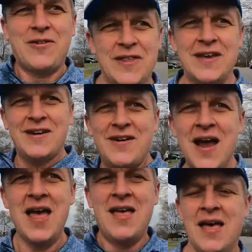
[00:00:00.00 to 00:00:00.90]
for the year,
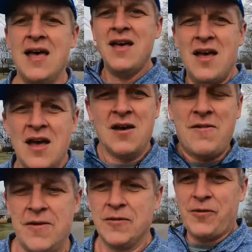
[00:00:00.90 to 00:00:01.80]

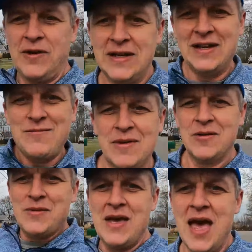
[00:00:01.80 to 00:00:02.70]
feel free to
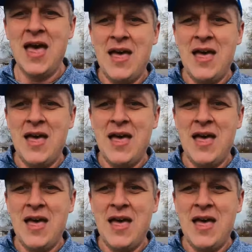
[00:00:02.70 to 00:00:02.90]
email me